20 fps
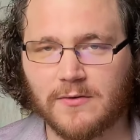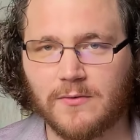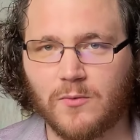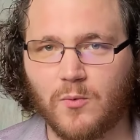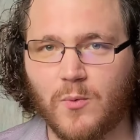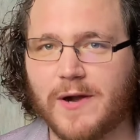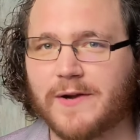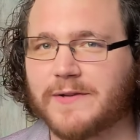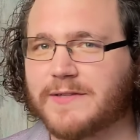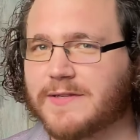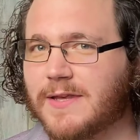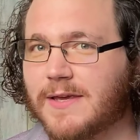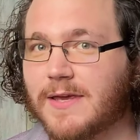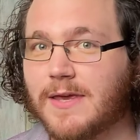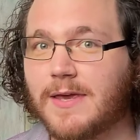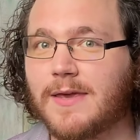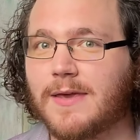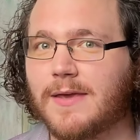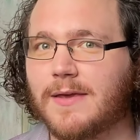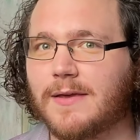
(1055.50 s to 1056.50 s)
Where's the
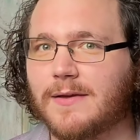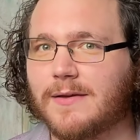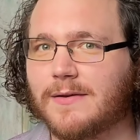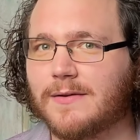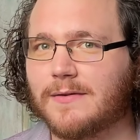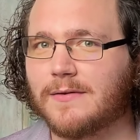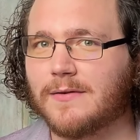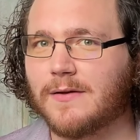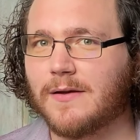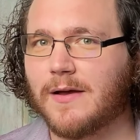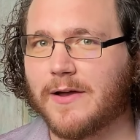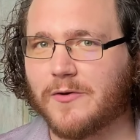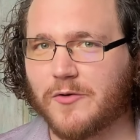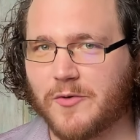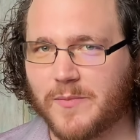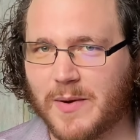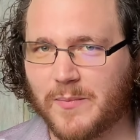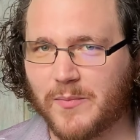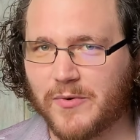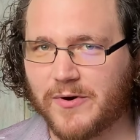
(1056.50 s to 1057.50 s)
key? I
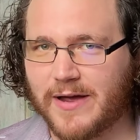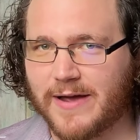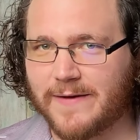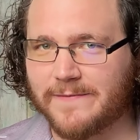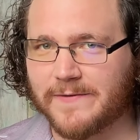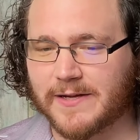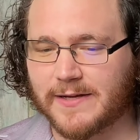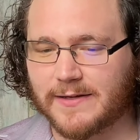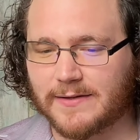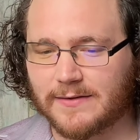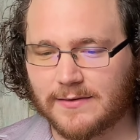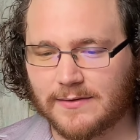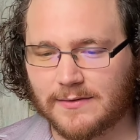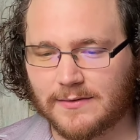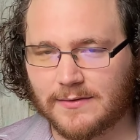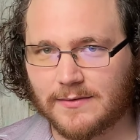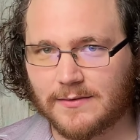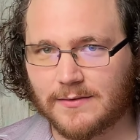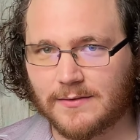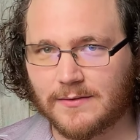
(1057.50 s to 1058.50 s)
remember having it.
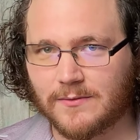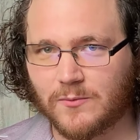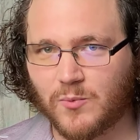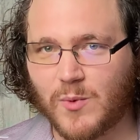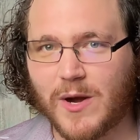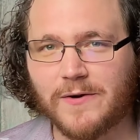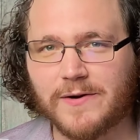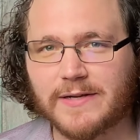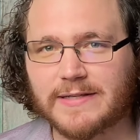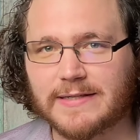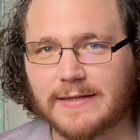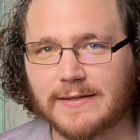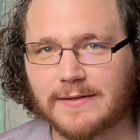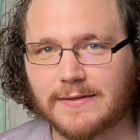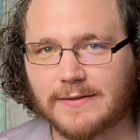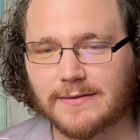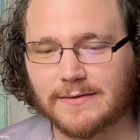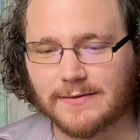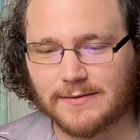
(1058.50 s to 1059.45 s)
Where is it?